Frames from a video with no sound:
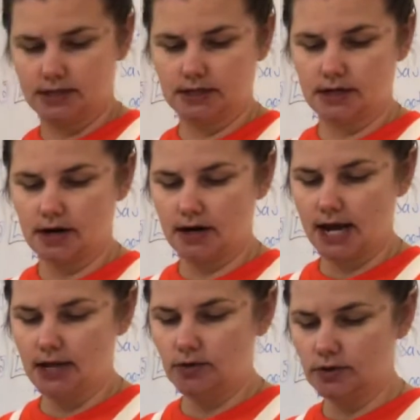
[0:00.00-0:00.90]
all
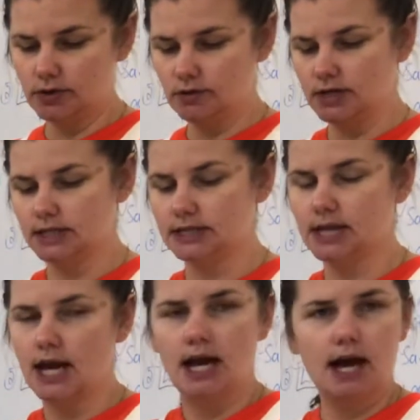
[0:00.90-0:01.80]
right, you can do this
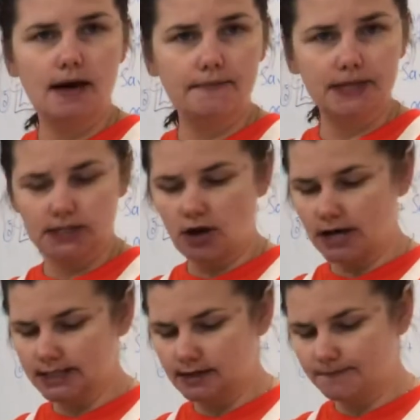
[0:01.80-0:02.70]
It's
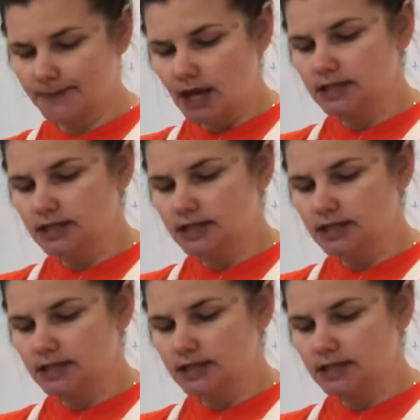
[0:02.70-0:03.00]
awesome.